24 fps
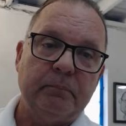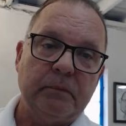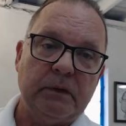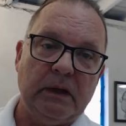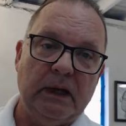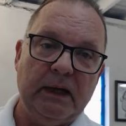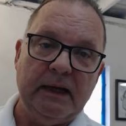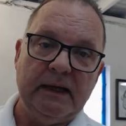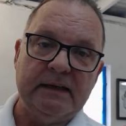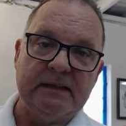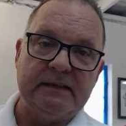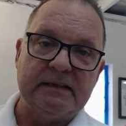
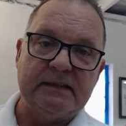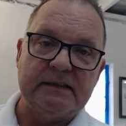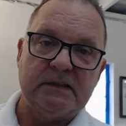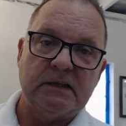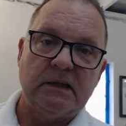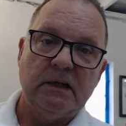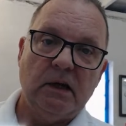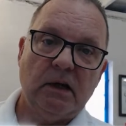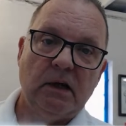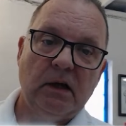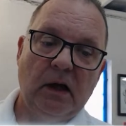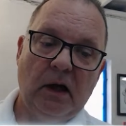is
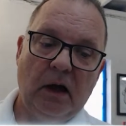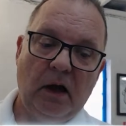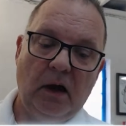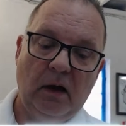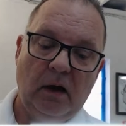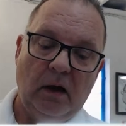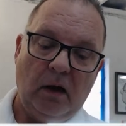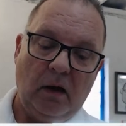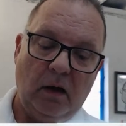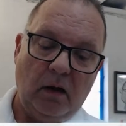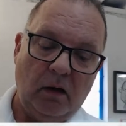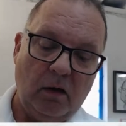
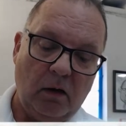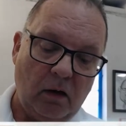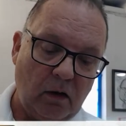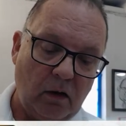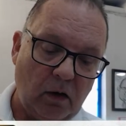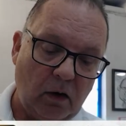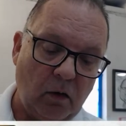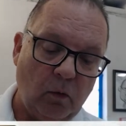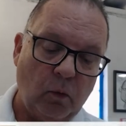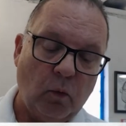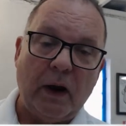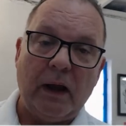
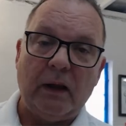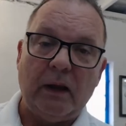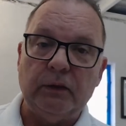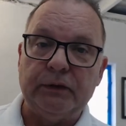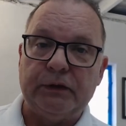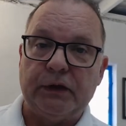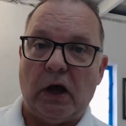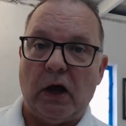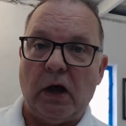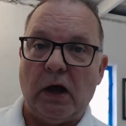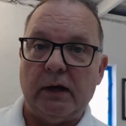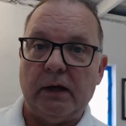a well
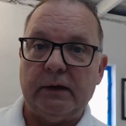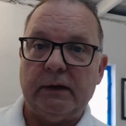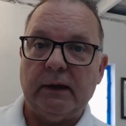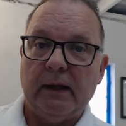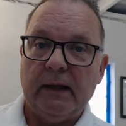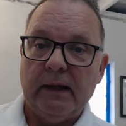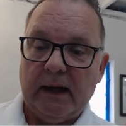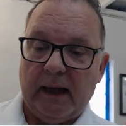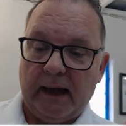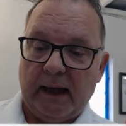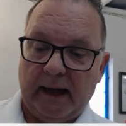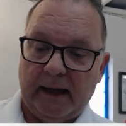taught
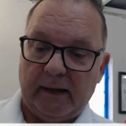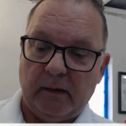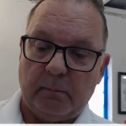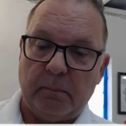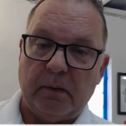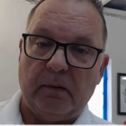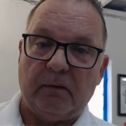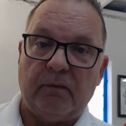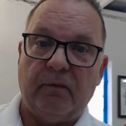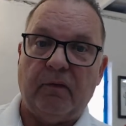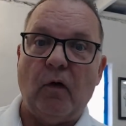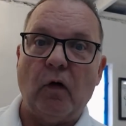and a
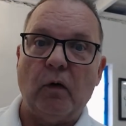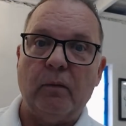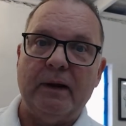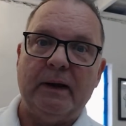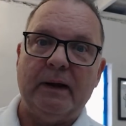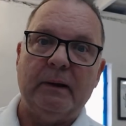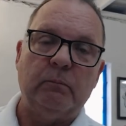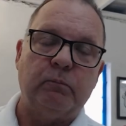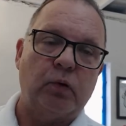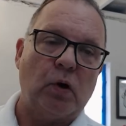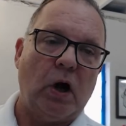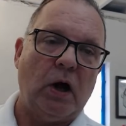
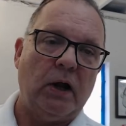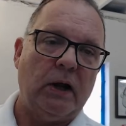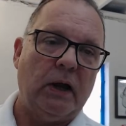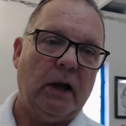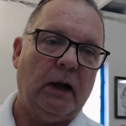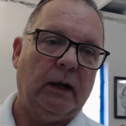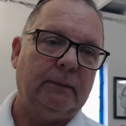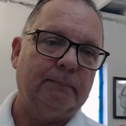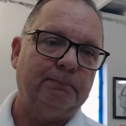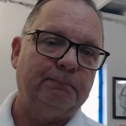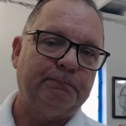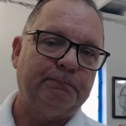performing product.